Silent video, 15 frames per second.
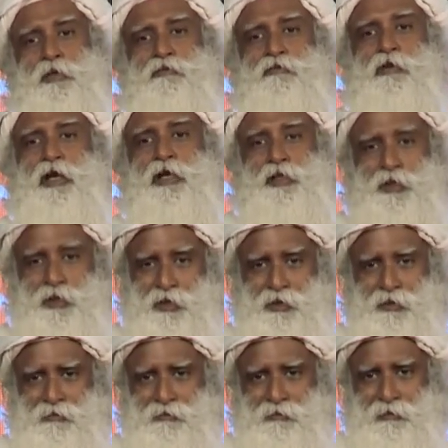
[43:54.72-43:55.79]
and
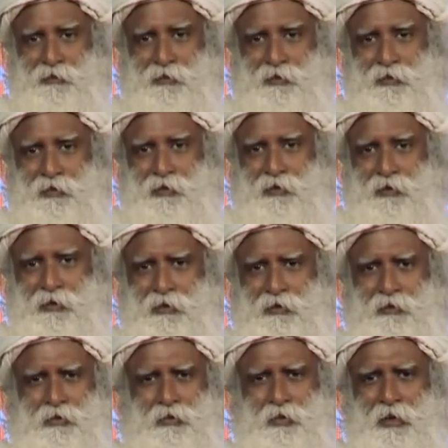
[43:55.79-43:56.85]
flourish.
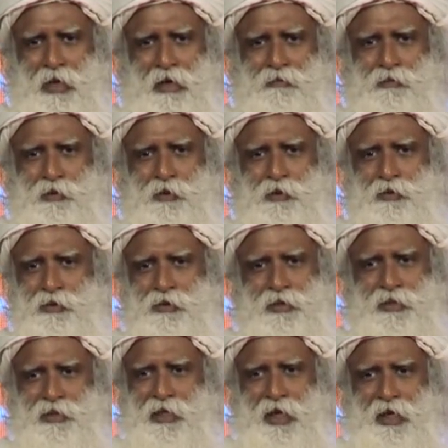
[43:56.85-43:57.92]
You don't have to use
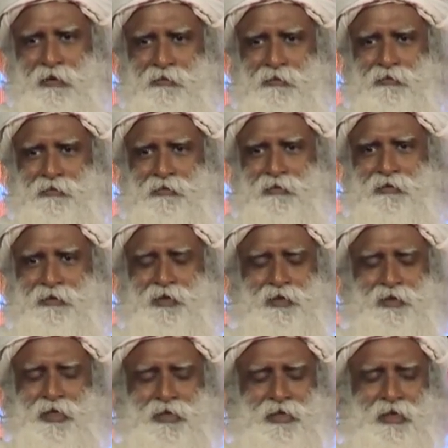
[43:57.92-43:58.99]
this life,
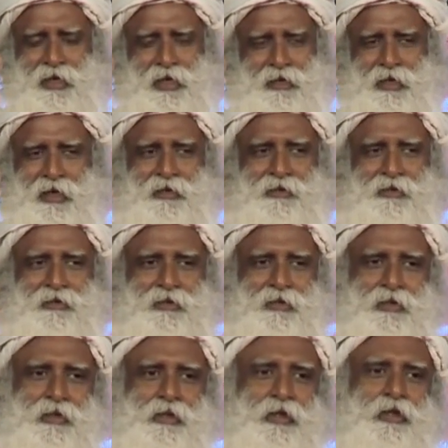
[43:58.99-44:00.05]
there's nothing like that.
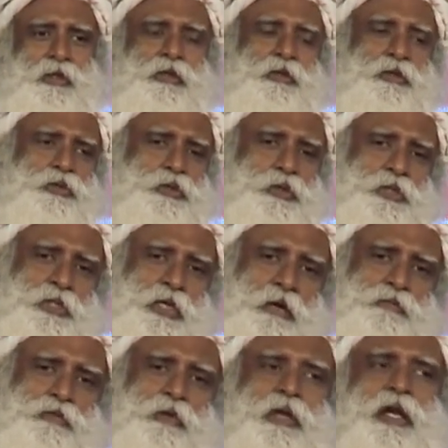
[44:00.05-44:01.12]
You just
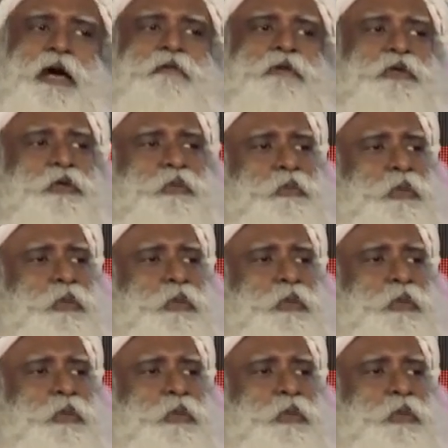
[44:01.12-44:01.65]
have to allow it to